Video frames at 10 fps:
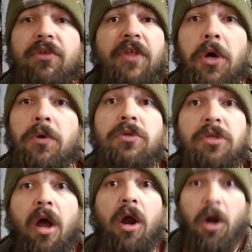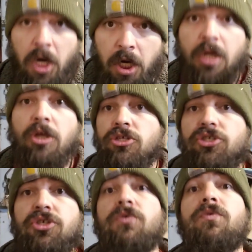of those are
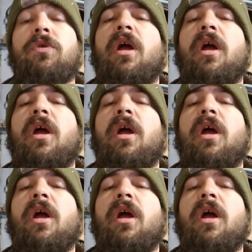soon